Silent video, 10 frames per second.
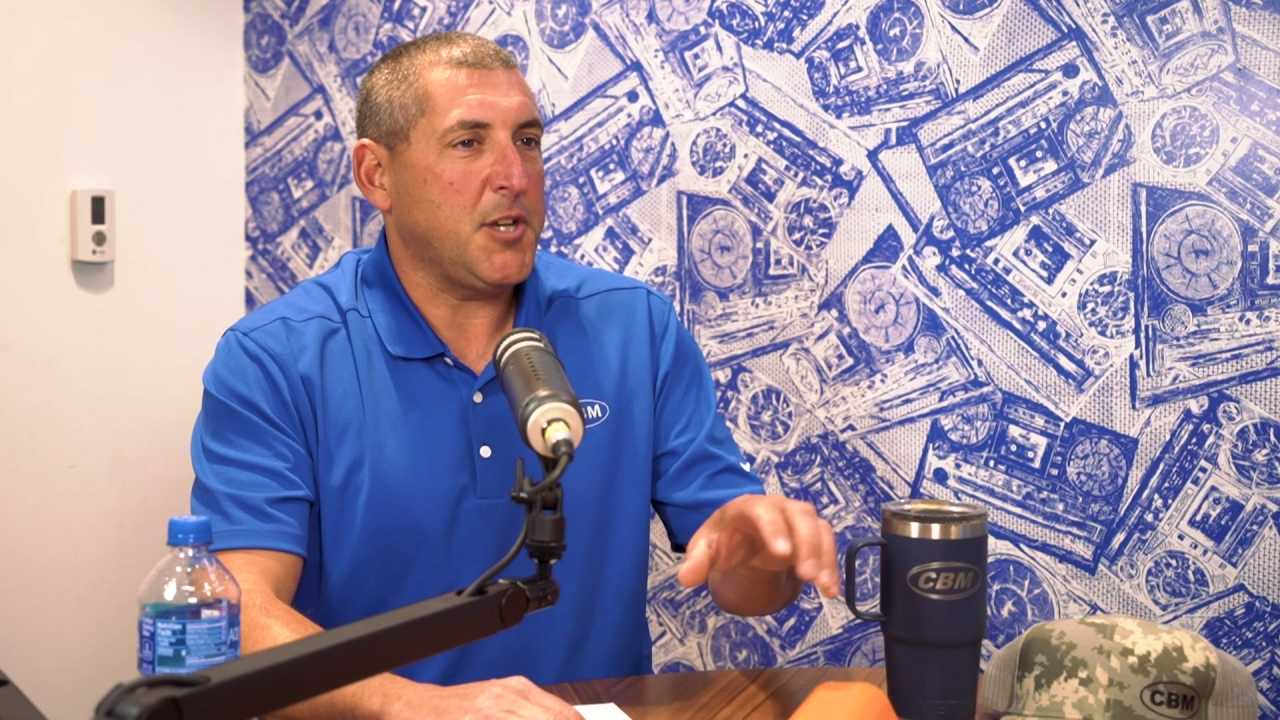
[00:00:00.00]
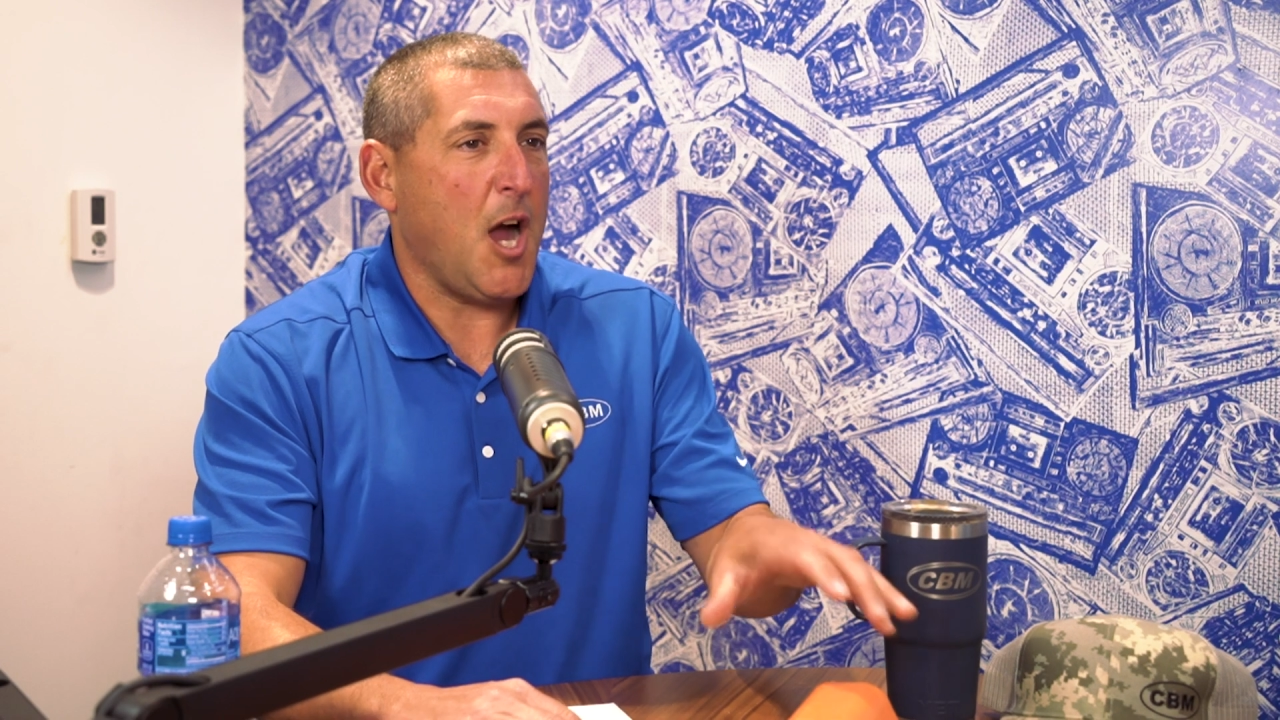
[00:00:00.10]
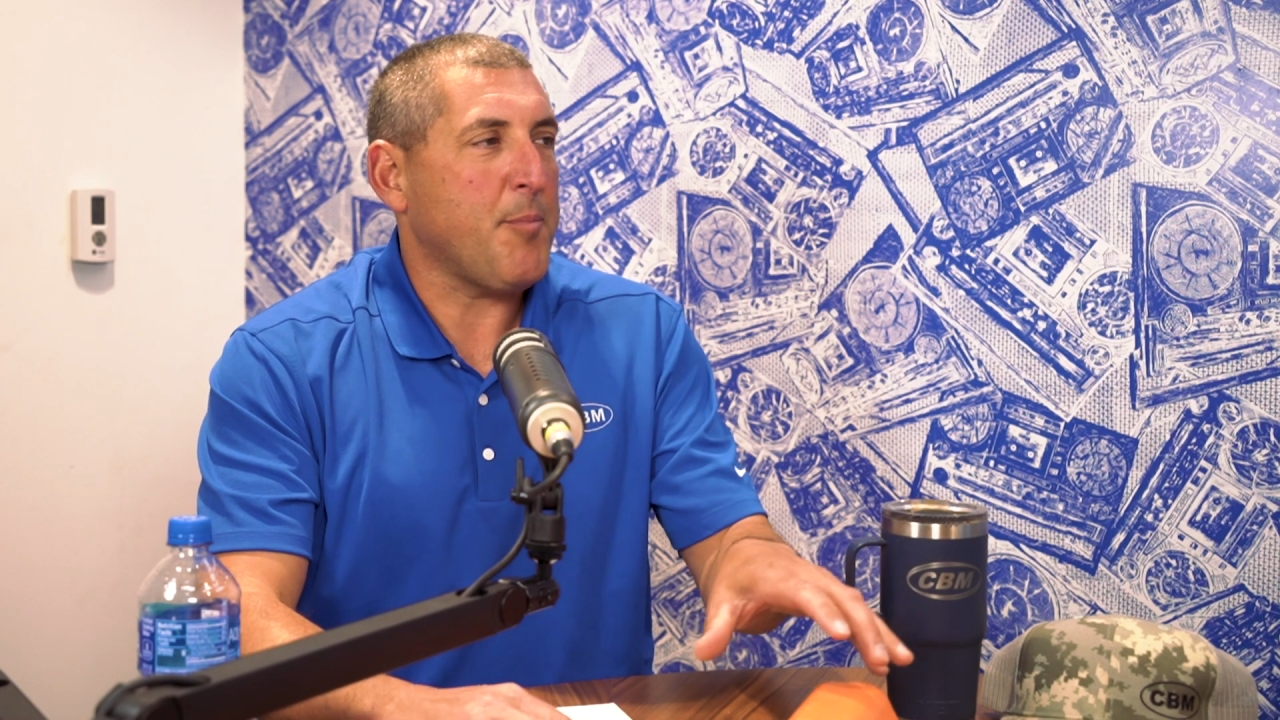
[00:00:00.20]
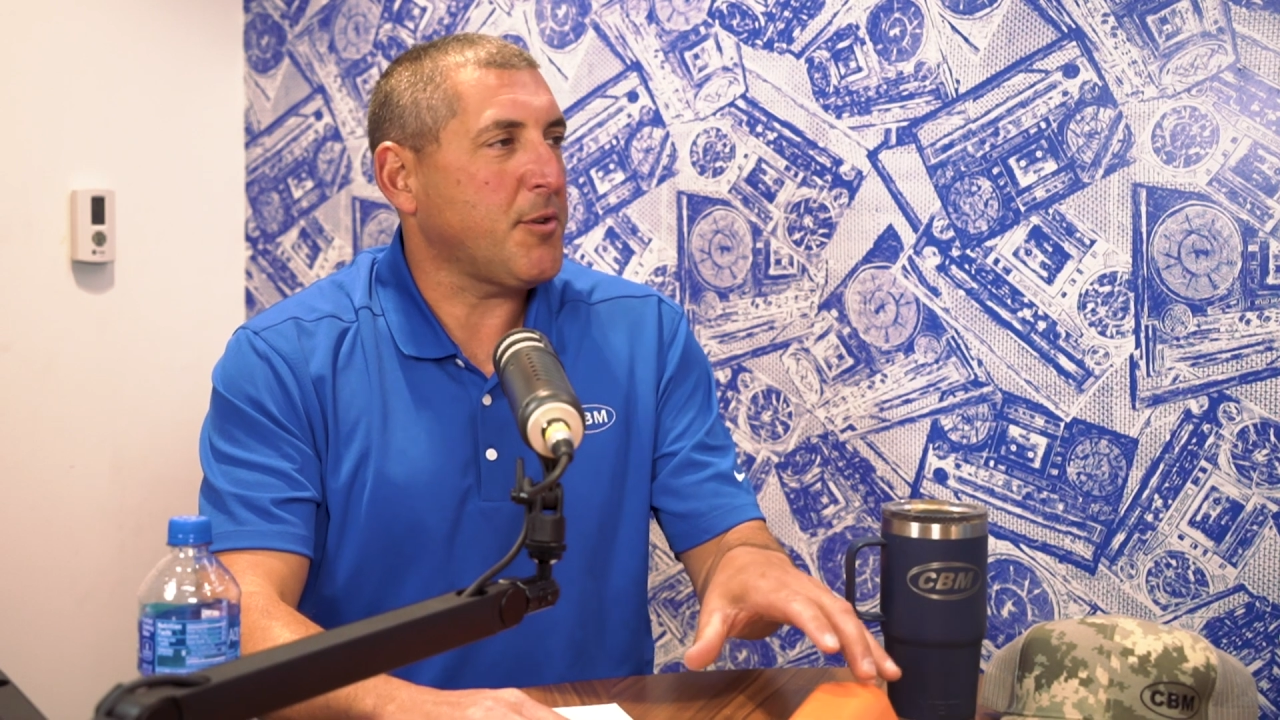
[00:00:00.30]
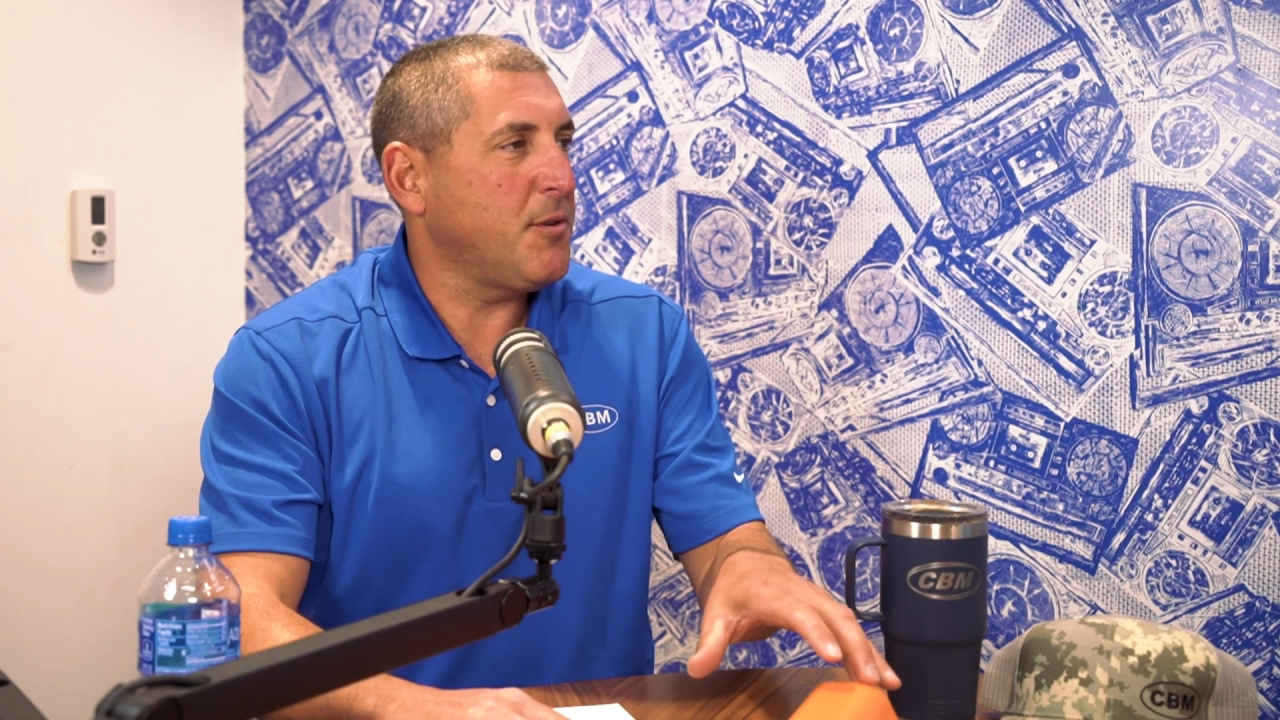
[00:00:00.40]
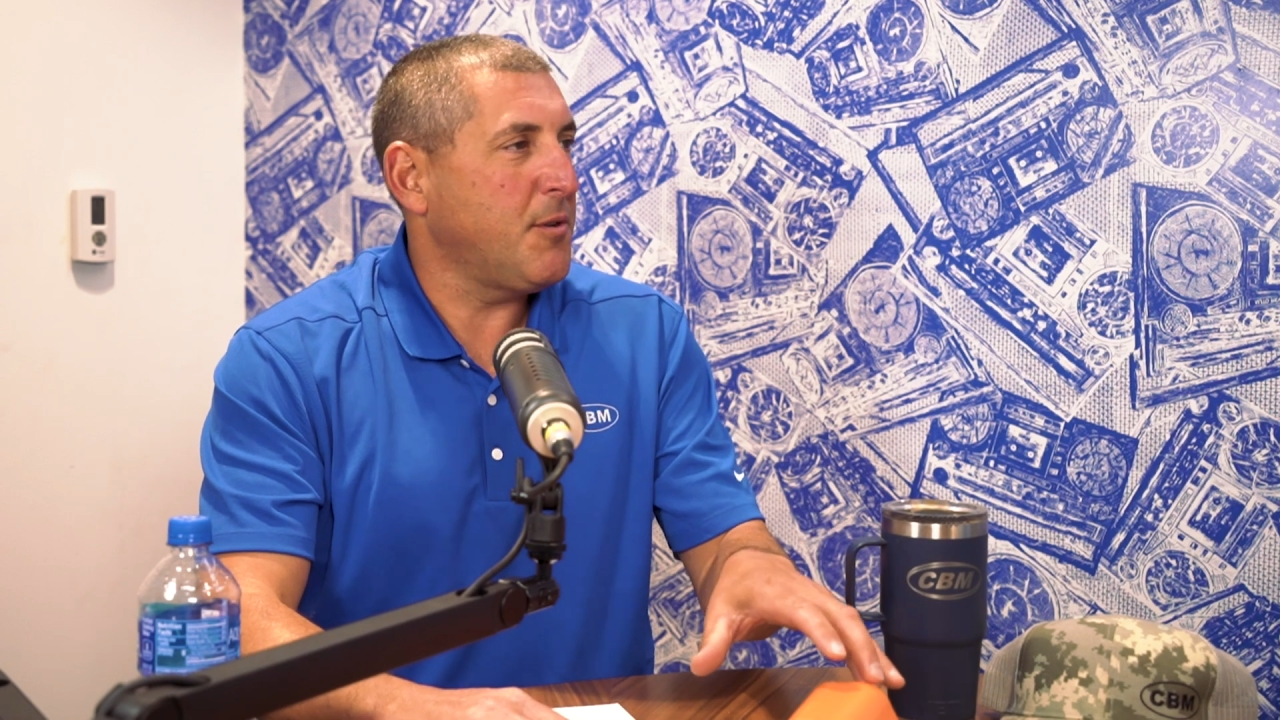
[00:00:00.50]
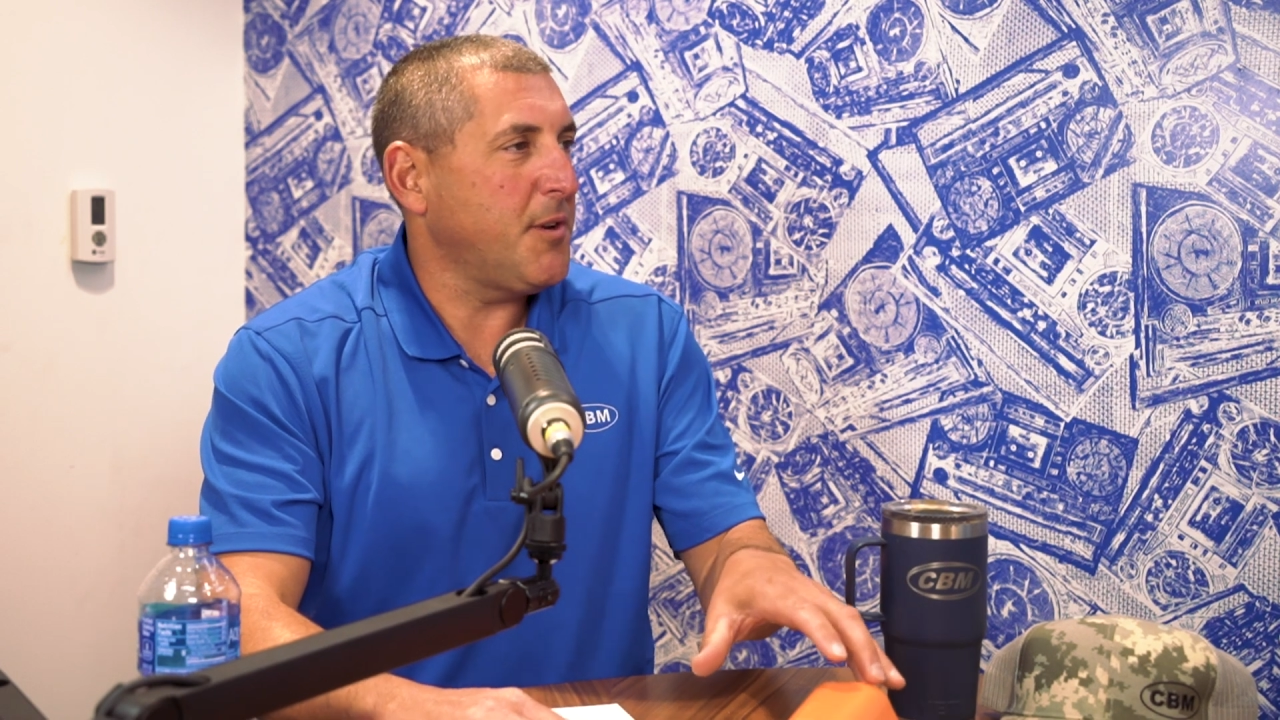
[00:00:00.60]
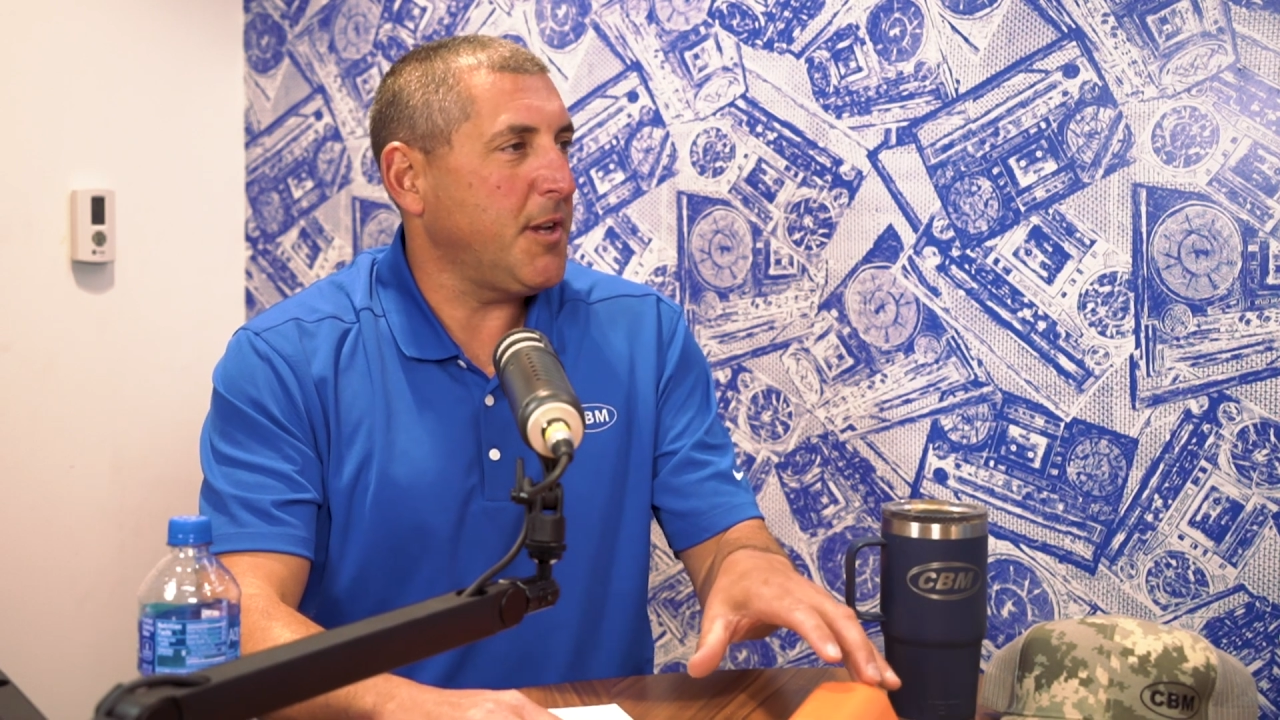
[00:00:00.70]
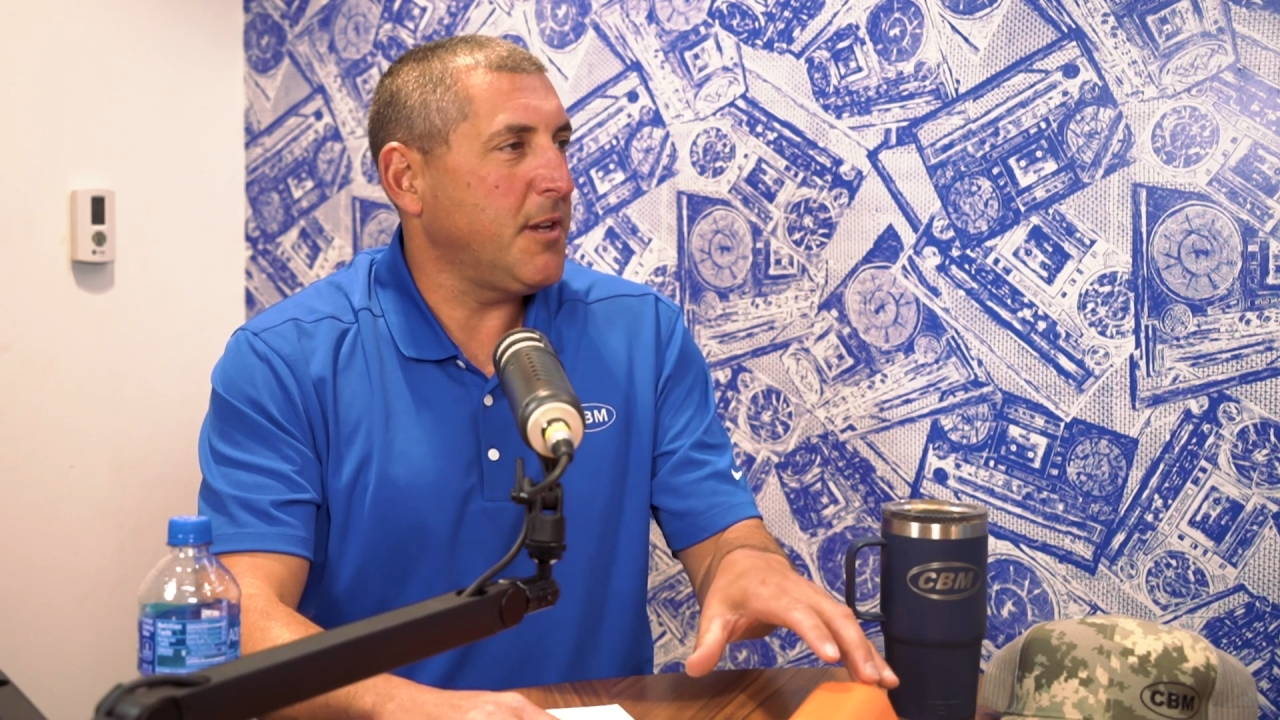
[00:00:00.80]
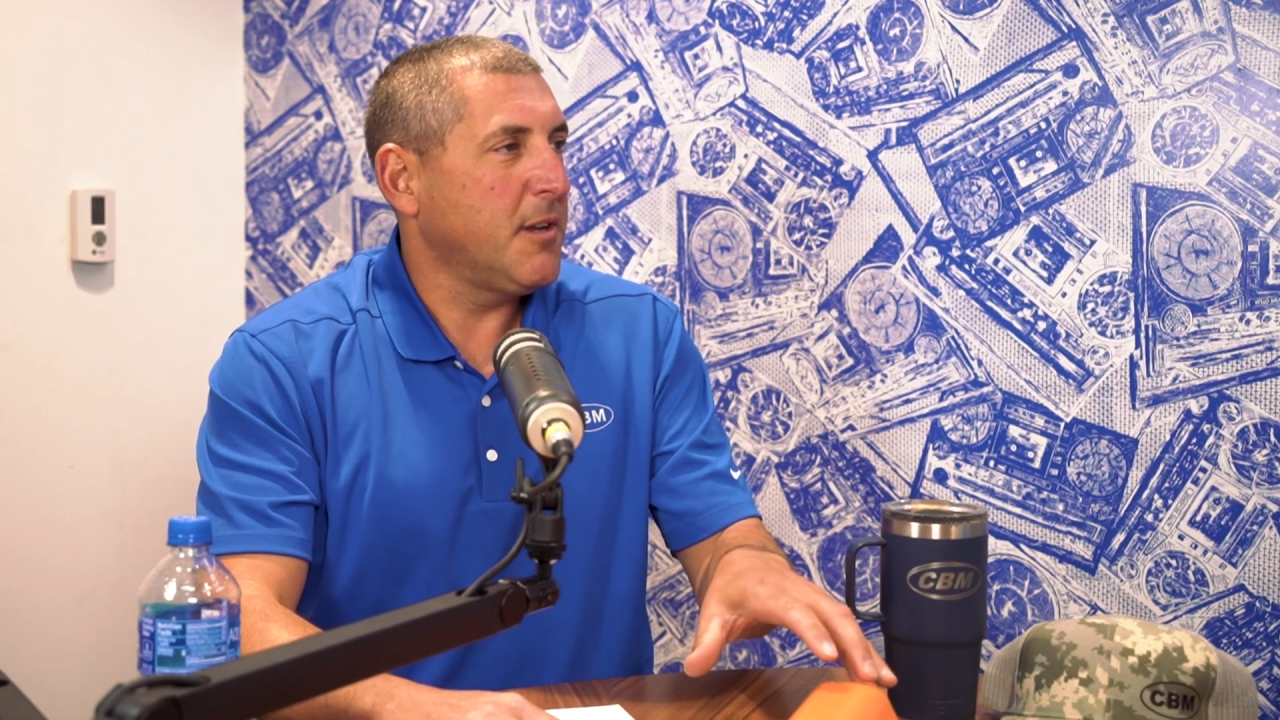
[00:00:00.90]

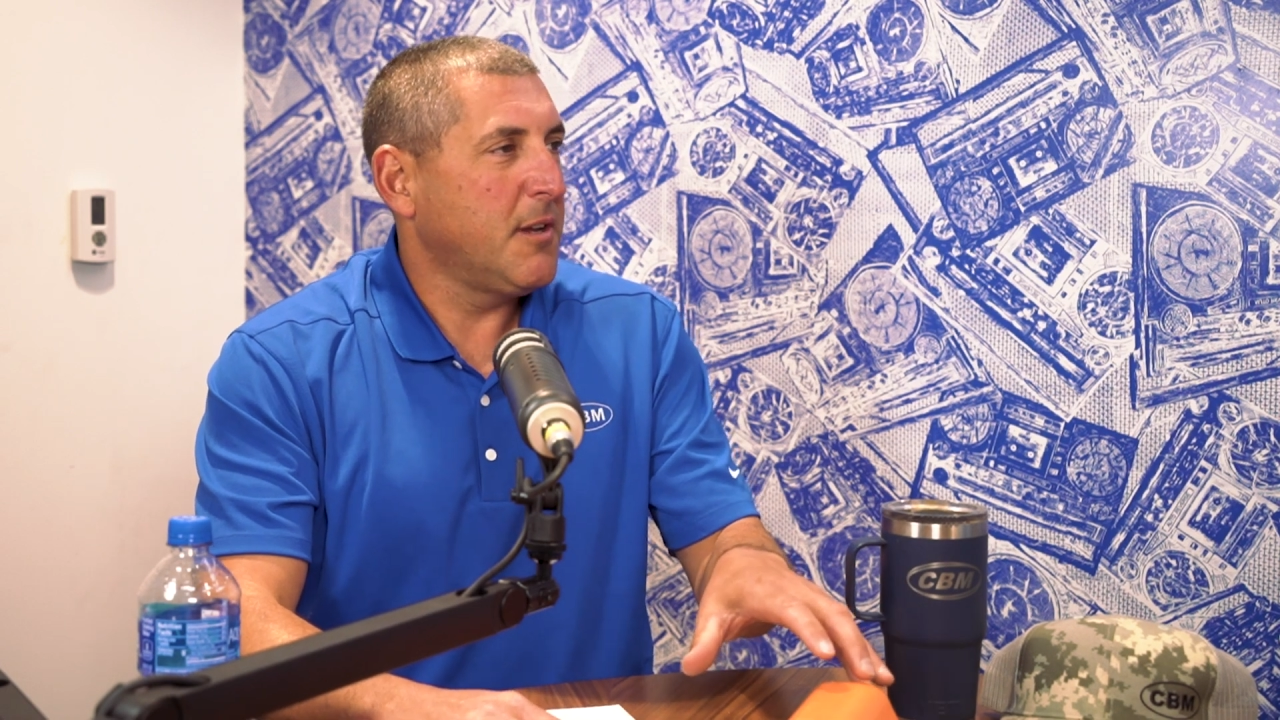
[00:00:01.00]
opportunity,